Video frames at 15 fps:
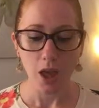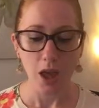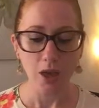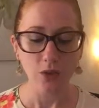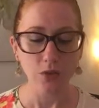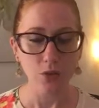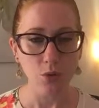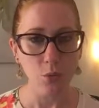
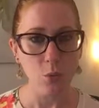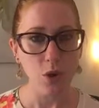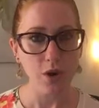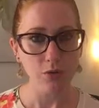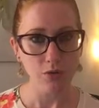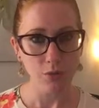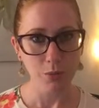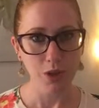And one
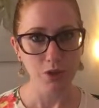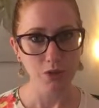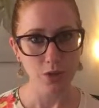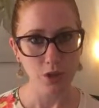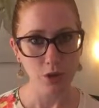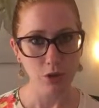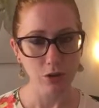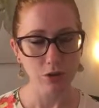of the ways
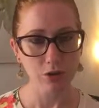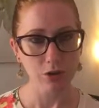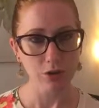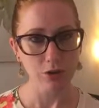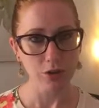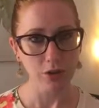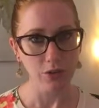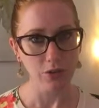that you can
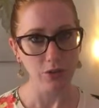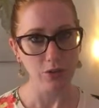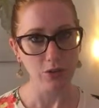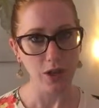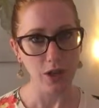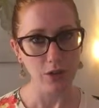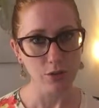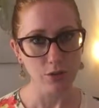do that is to
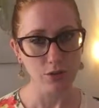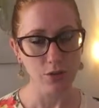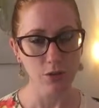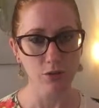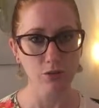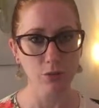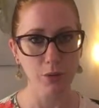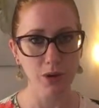take
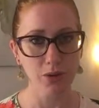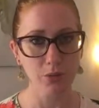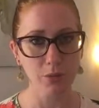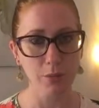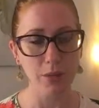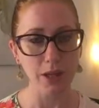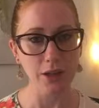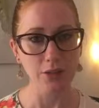yourself away to
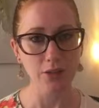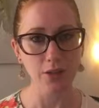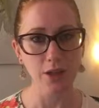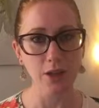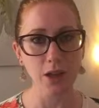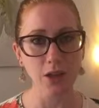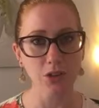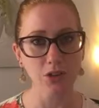a place in
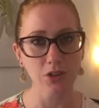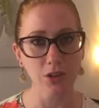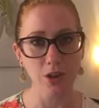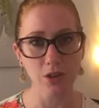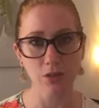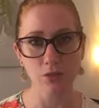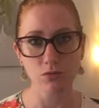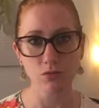
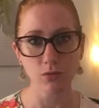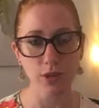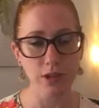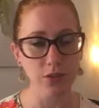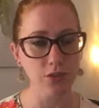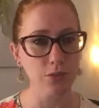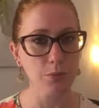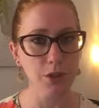nature that
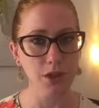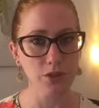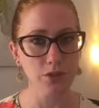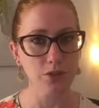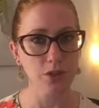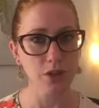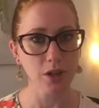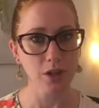really speaks
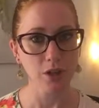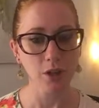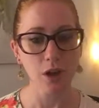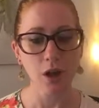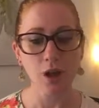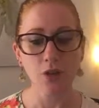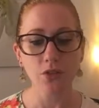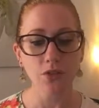to you,
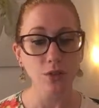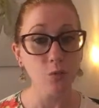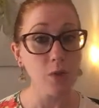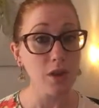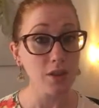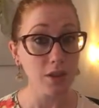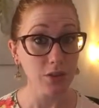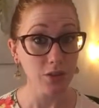
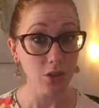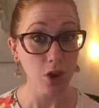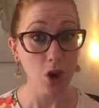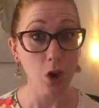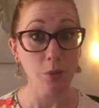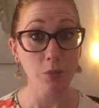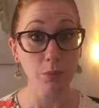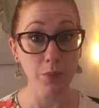somewhere that is
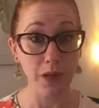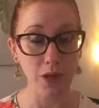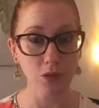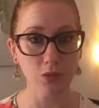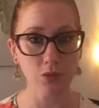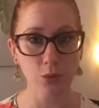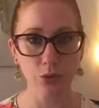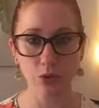calm and
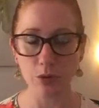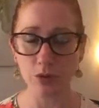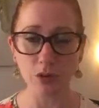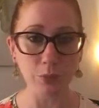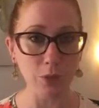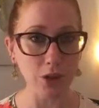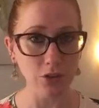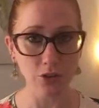peaceful. So
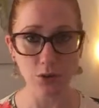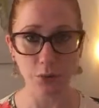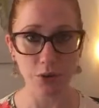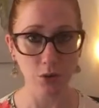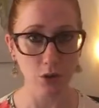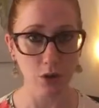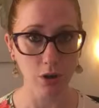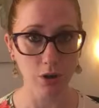it might just be
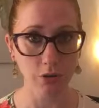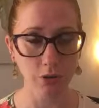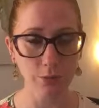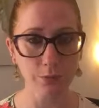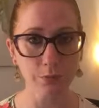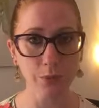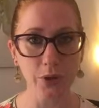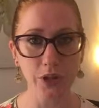your
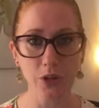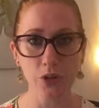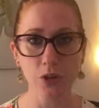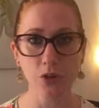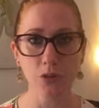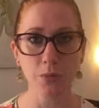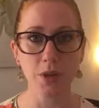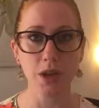garden, but it
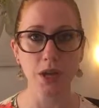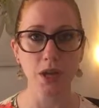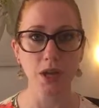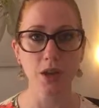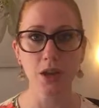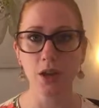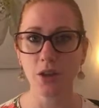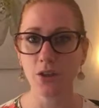could
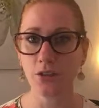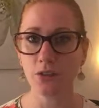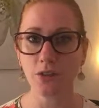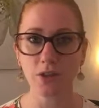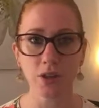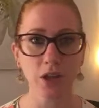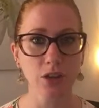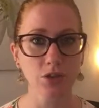be
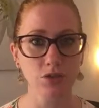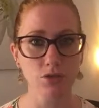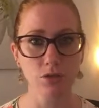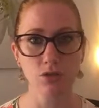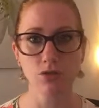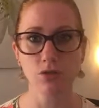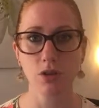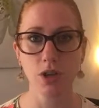sitting under a
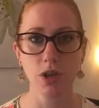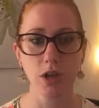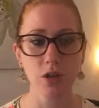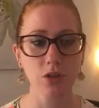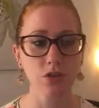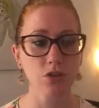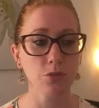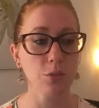tree, it
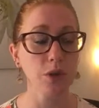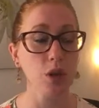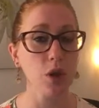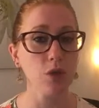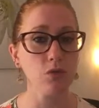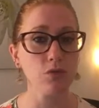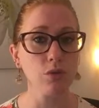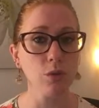could just be
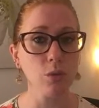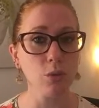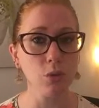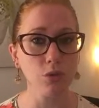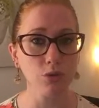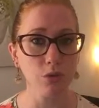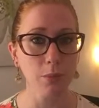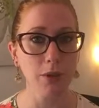going for a
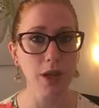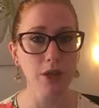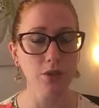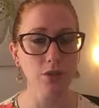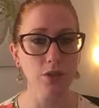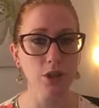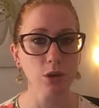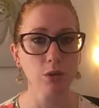walk to a
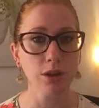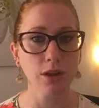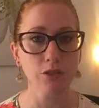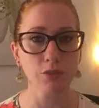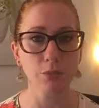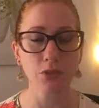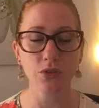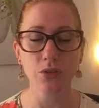place that you love,
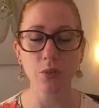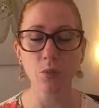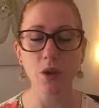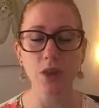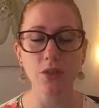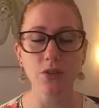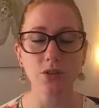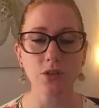but
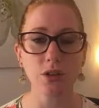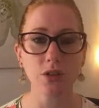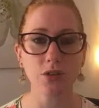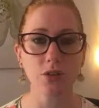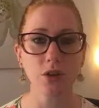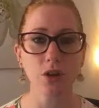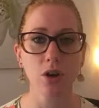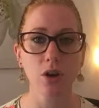somewhere that's nice
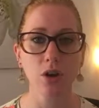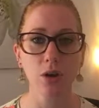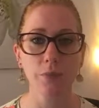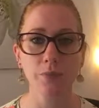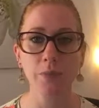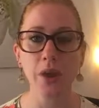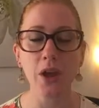and calm,